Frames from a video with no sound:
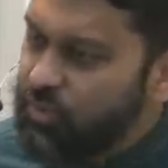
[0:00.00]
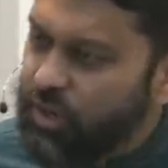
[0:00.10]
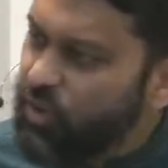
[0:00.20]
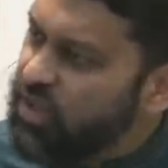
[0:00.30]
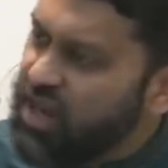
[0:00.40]

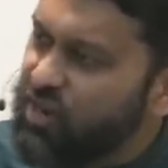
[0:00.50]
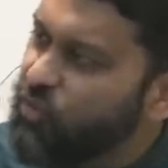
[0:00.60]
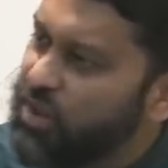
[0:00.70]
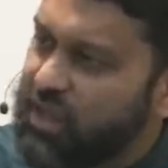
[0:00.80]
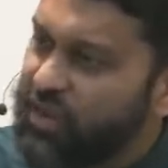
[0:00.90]
We only have
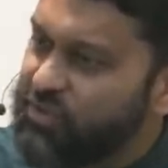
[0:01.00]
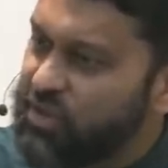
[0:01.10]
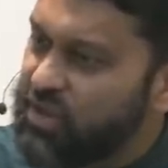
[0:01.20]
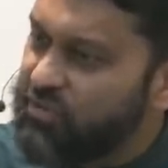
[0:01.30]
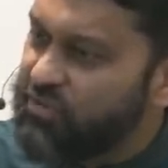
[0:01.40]
one life
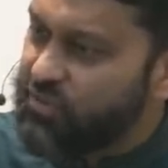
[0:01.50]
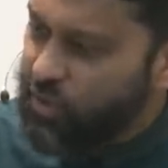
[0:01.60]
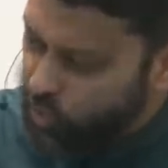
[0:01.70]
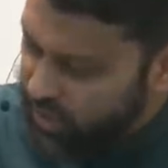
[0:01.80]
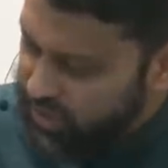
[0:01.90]
to live.
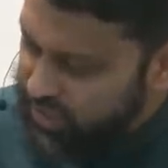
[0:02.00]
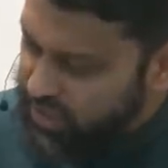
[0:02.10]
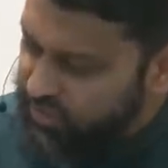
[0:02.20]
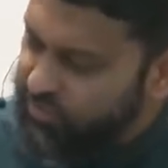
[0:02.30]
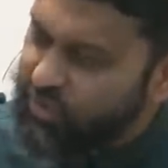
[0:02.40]
We're going to
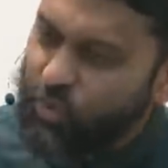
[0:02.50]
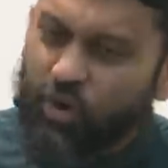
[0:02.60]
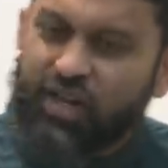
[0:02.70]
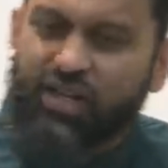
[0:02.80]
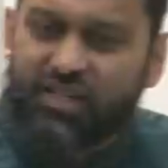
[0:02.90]
live, we're
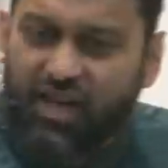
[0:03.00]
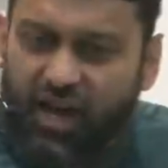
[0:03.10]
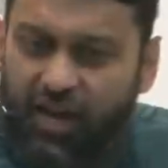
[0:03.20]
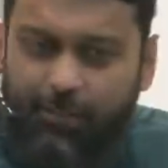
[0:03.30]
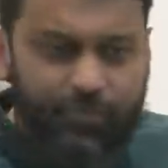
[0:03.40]
going to
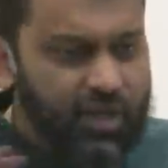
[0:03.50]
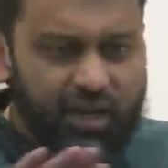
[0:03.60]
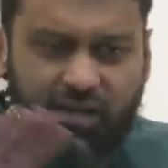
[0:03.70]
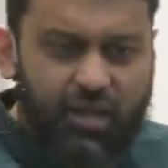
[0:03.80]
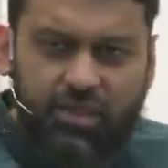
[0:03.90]
die,
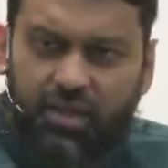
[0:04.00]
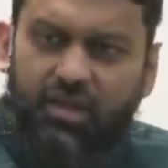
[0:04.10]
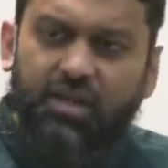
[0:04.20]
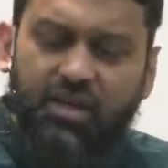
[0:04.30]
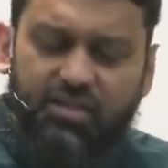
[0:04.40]
and
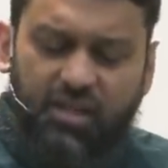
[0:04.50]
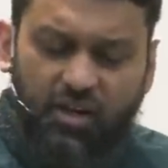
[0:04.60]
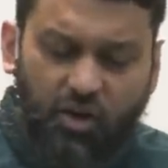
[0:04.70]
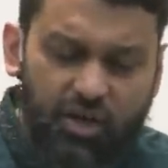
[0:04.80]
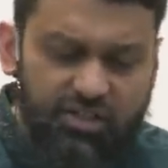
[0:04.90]
nothing is going to
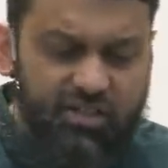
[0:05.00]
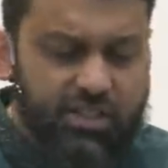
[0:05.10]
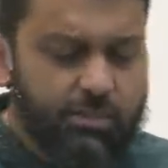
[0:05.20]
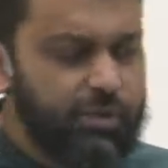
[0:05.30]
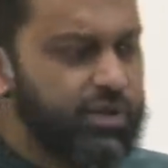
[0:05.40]
cause us
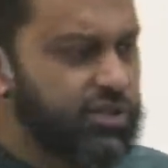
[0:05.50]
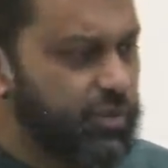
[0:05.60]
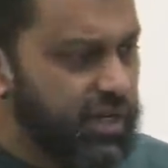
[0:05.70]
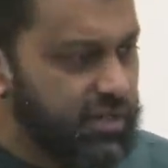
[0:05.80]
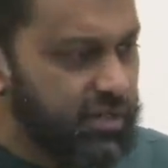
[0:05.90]
to be
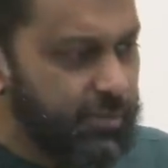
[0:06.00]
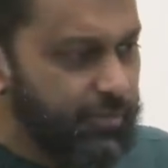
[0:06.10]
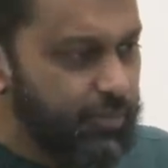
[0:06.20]
resurrected.